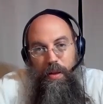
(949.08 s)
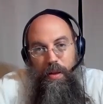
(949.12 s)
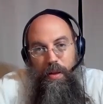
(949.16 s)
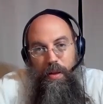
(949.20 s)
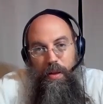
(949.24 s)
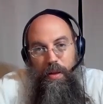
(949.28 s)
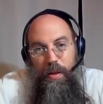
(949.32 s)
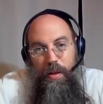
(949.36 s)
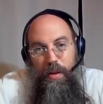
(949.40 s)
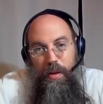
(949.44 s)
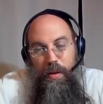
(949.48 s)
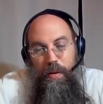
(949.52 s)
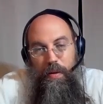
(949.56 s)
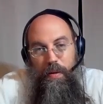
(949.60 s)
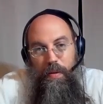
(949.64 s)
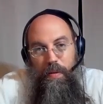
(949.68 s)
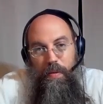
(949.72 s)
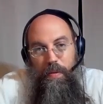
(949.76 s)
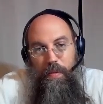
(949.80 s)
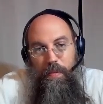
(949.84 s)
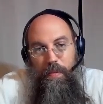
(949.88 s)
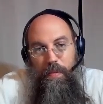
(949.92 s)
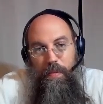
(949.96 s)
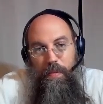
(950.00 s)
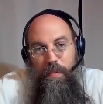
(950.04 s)

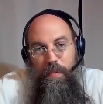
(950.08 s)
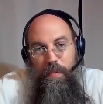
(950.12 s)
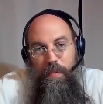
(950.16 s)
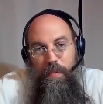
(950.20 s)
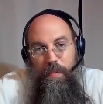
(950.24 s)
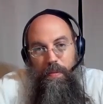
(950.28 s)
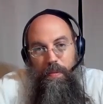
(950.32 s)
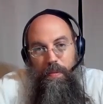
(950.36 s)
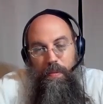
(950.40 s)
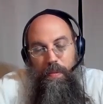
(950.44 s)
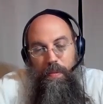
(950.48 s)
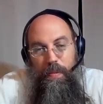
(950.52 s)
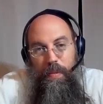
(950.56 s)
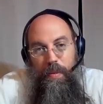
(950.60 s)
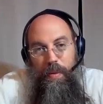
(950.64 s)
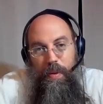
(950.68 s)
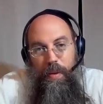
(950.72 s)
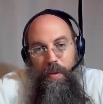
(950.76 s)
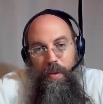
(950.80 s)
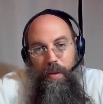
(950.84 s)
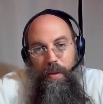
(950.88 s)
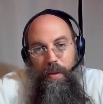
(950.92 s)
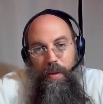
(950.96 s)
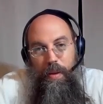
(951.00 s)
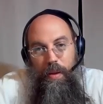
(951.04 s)

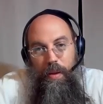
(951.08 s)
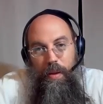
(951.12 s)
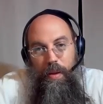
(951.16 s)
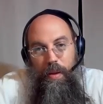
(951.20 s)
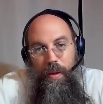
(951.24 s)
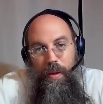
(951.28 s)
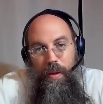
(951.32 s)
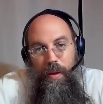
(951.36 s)
Nobody speaks.